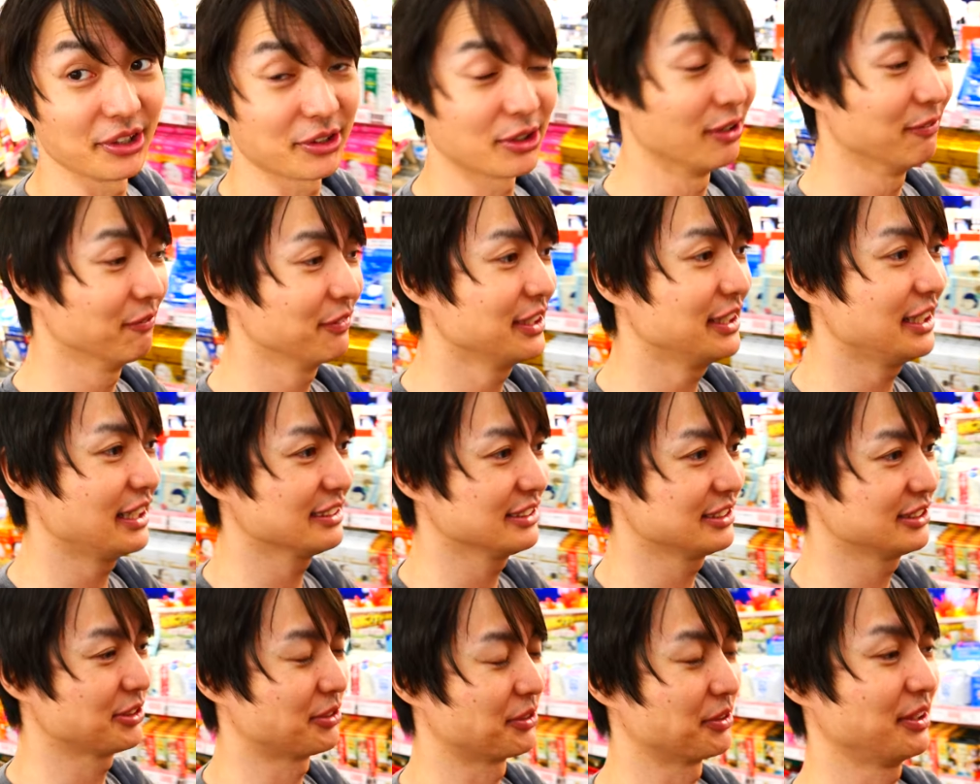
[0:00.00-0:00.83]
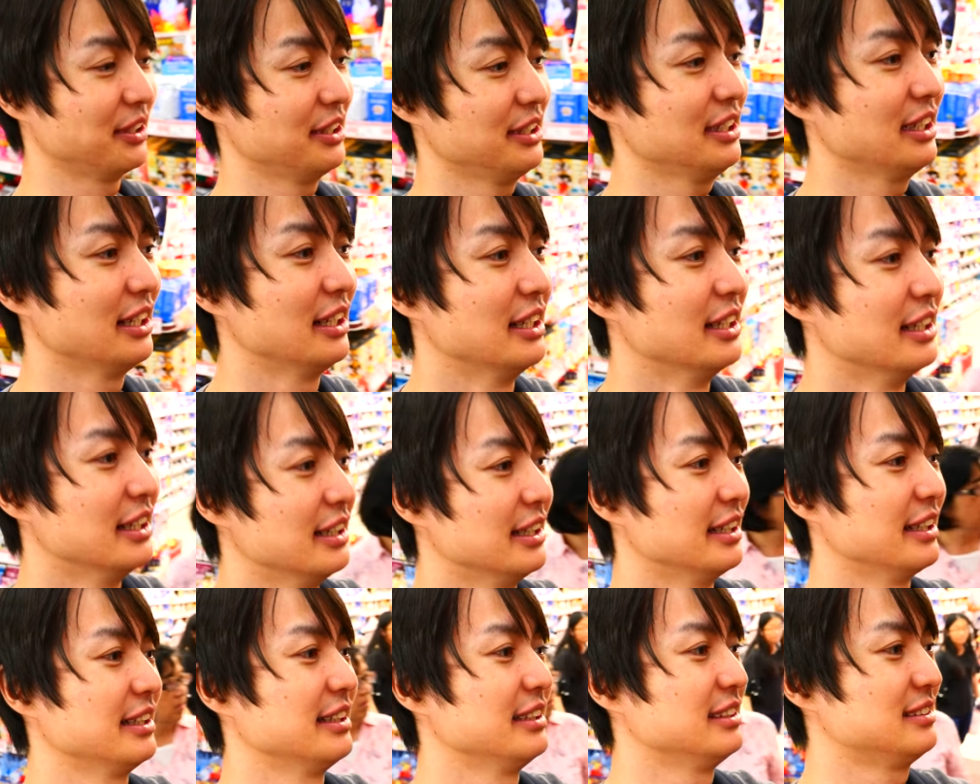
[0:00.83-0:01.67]
the convenience store
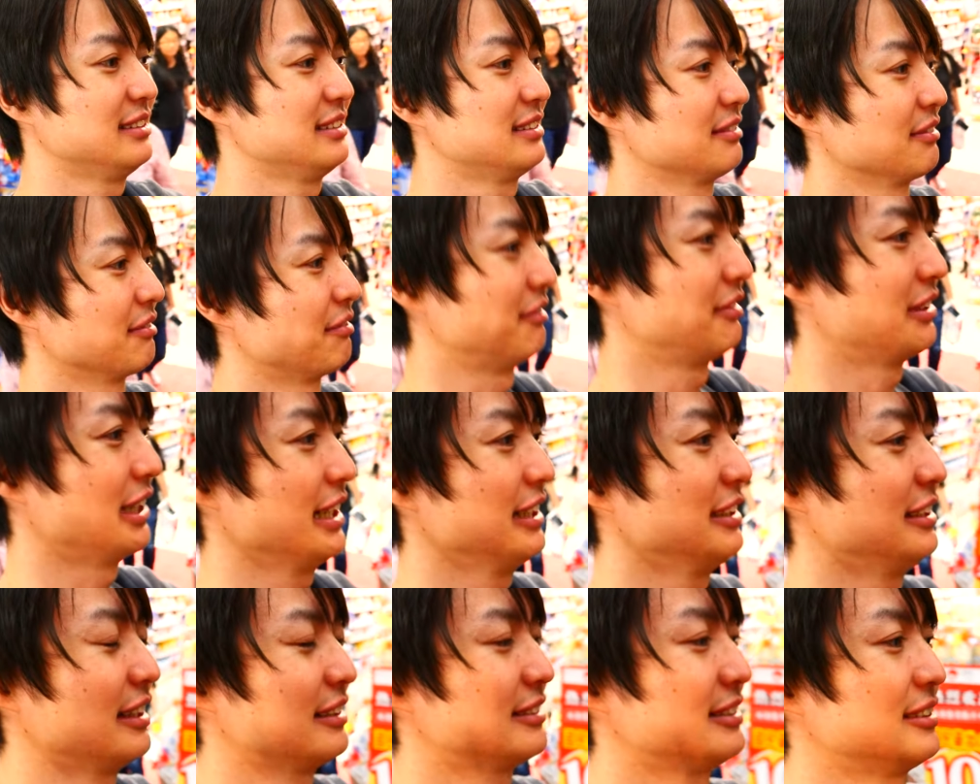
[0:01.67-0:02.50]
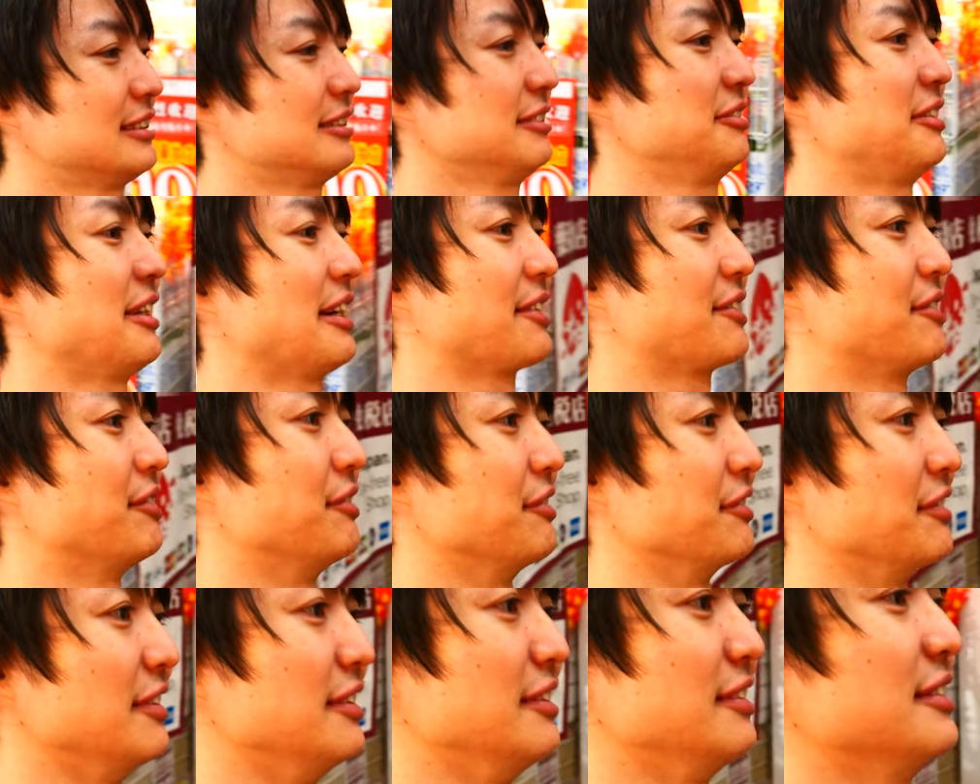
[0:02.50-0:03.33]
is right next to that
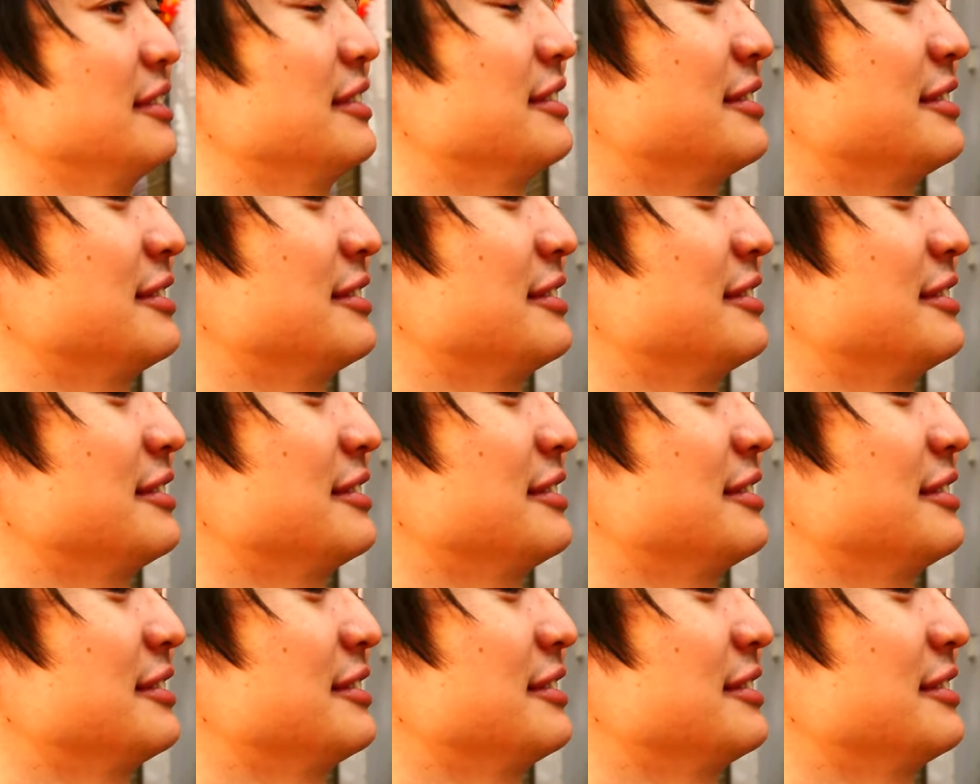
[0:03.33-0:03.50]
corner.